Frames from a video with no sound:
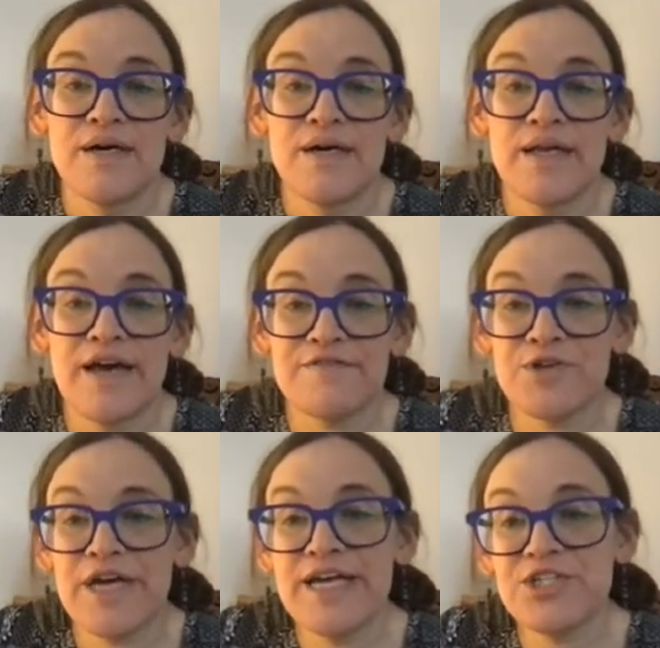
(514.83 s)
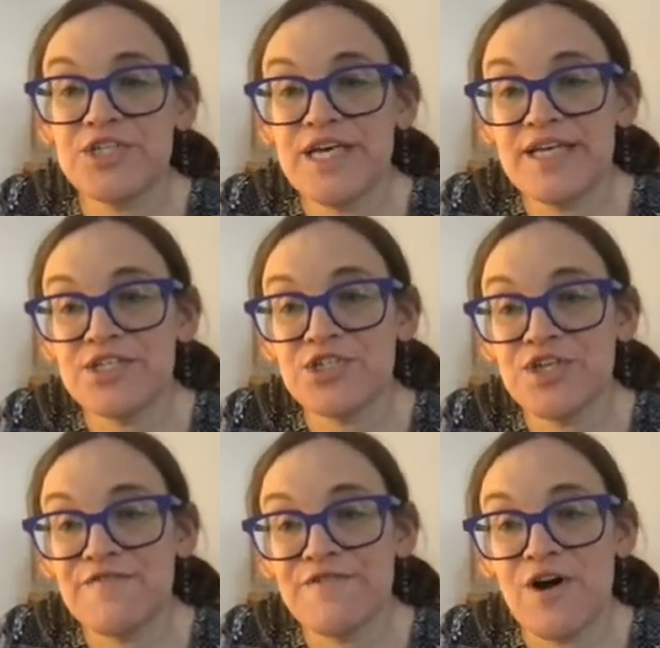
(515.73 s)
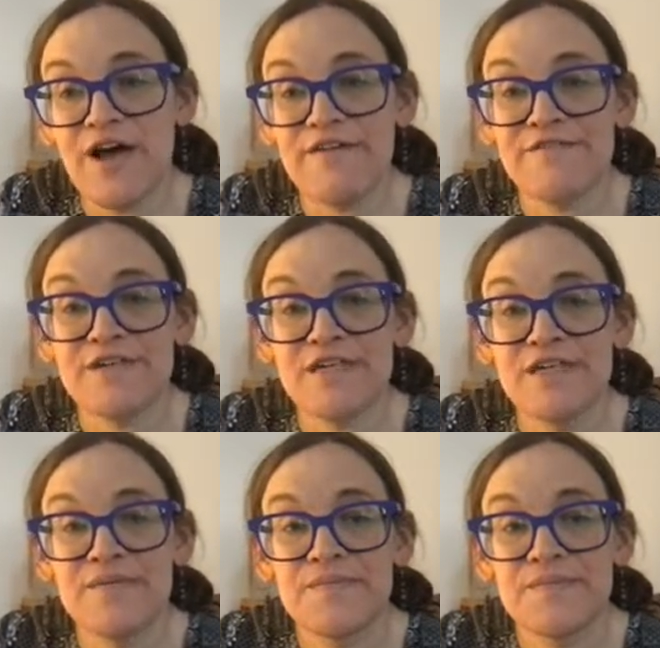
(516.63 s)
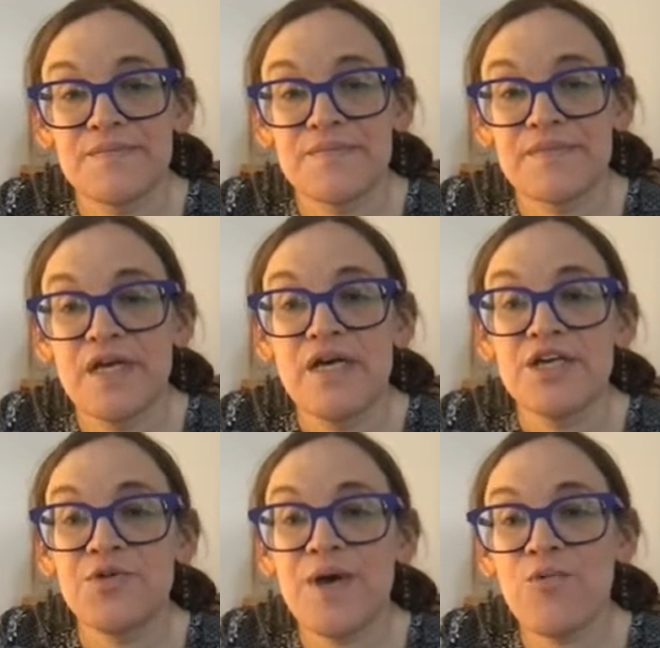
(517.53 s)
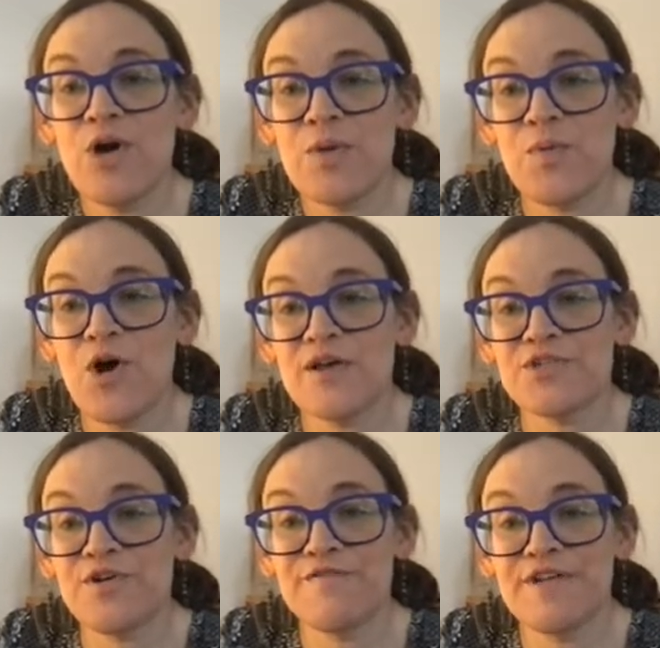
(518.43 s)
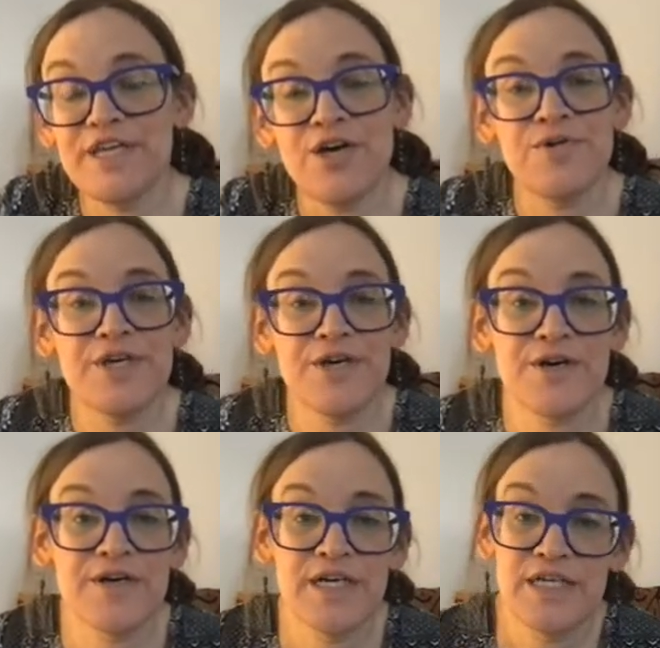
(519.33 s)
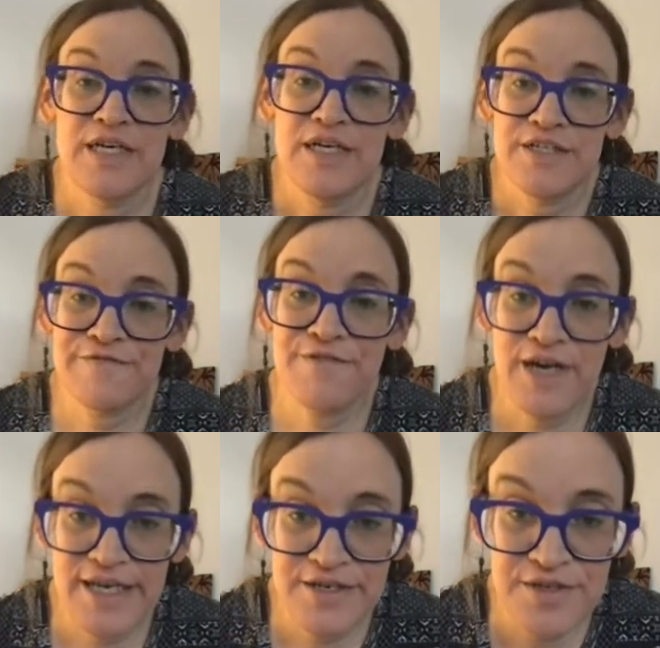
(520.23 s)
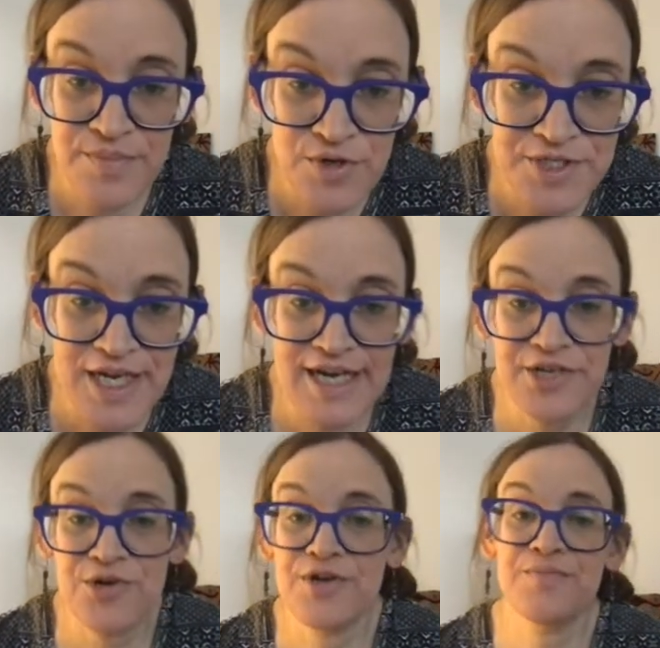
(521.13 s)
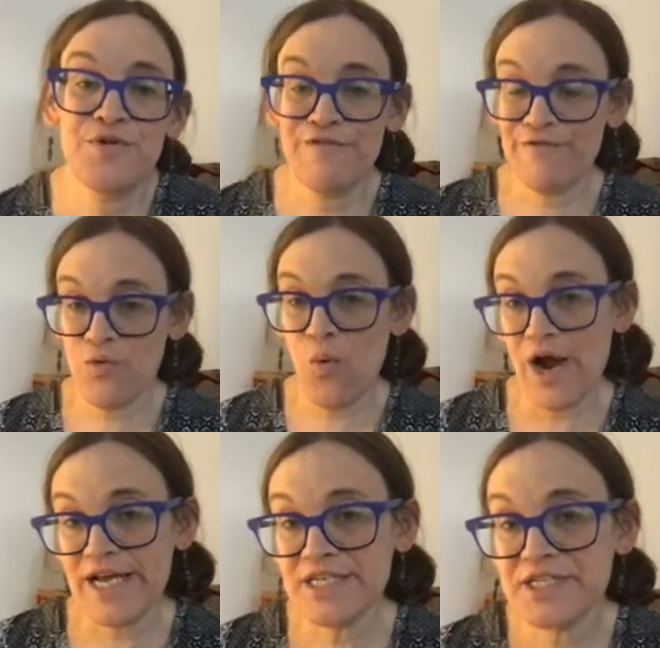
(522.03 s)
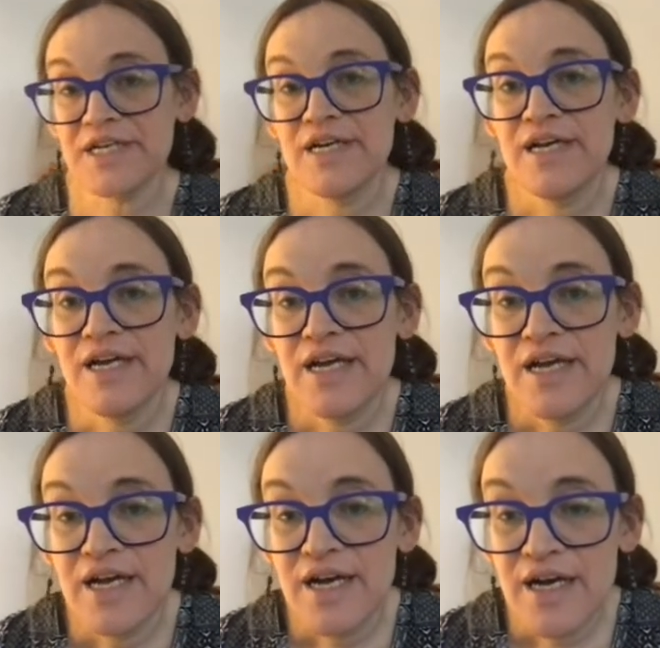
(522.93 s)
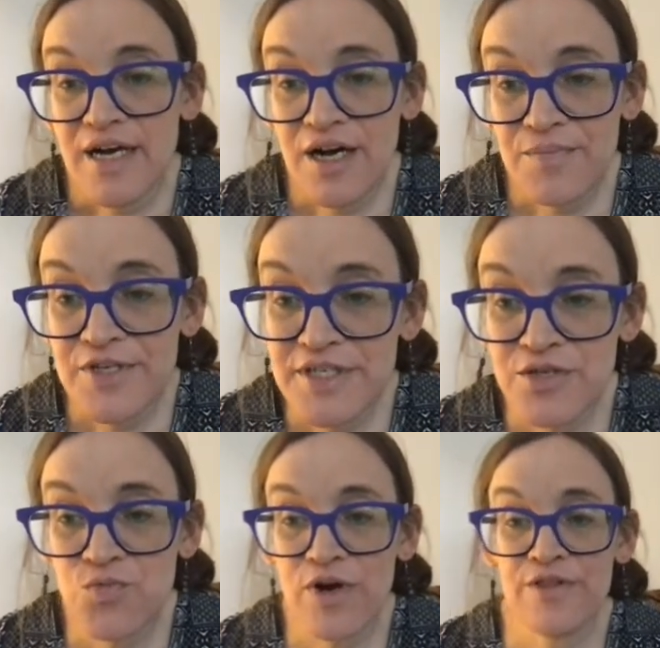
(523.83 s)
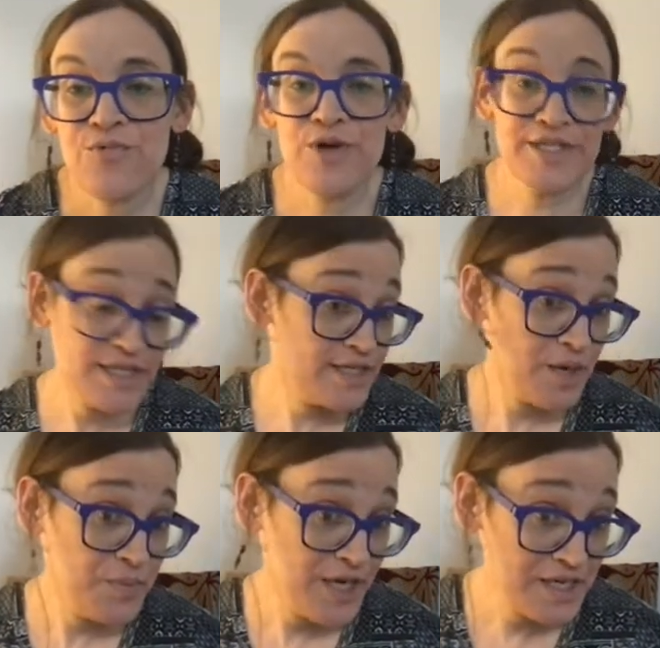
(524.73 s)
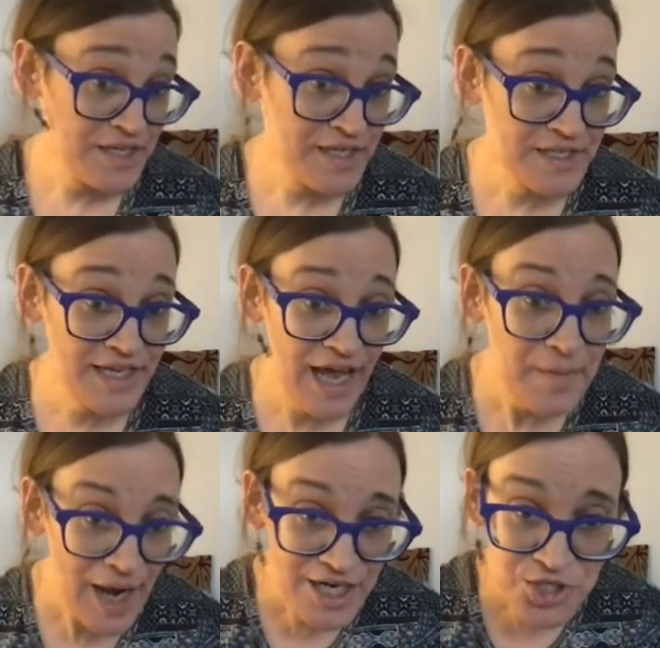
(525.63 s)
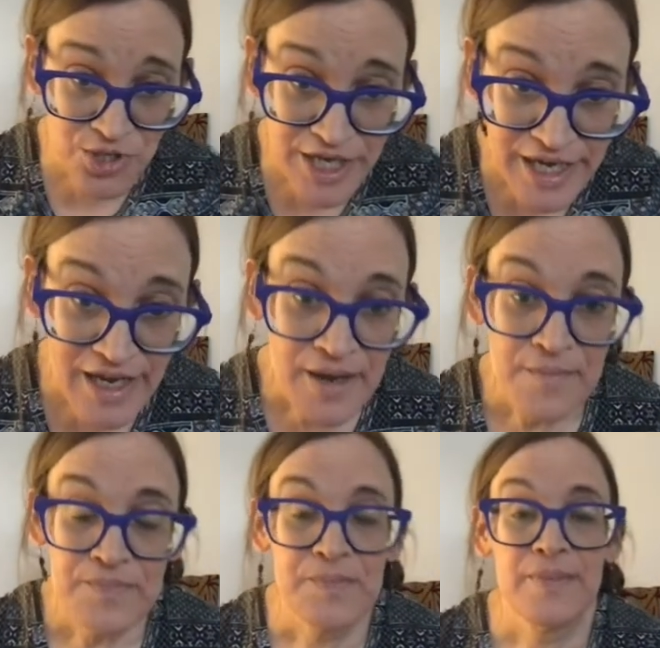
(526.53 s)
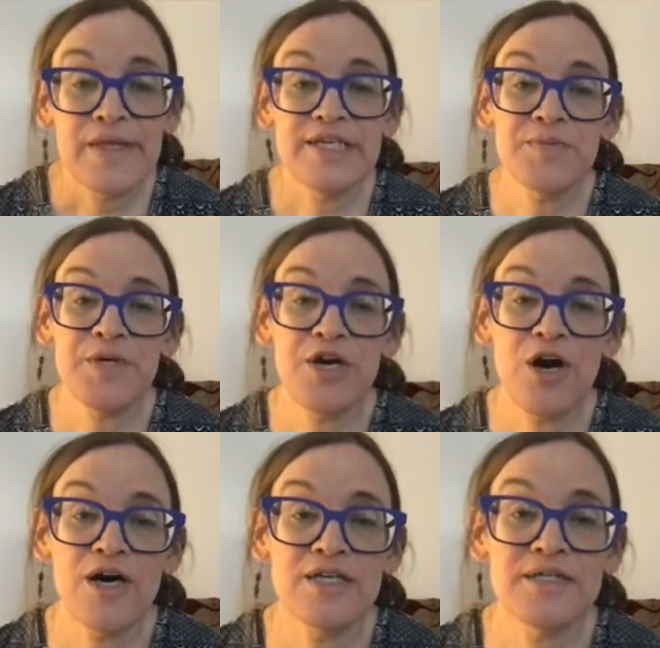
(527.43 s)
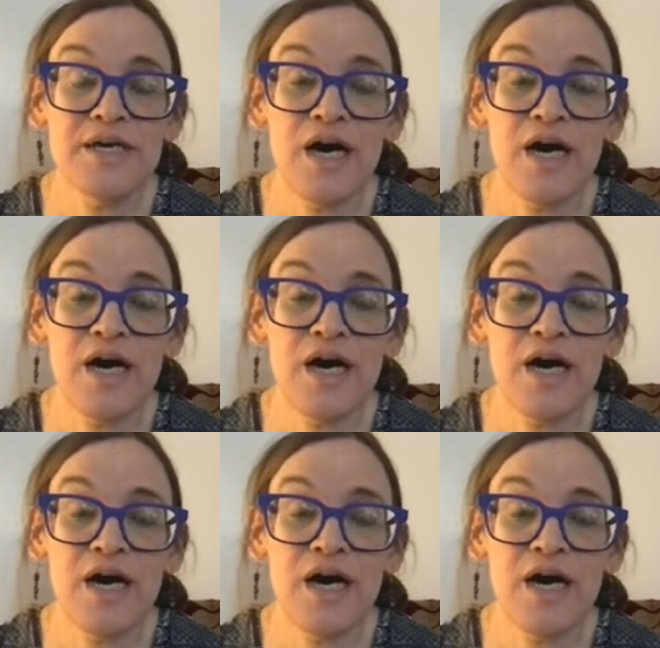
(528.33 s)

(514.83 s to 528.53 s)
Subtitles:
after h takes g5, you may want to pause your video here to find the most accurate move for white. This is one of the reasons I picked this game, actually, is because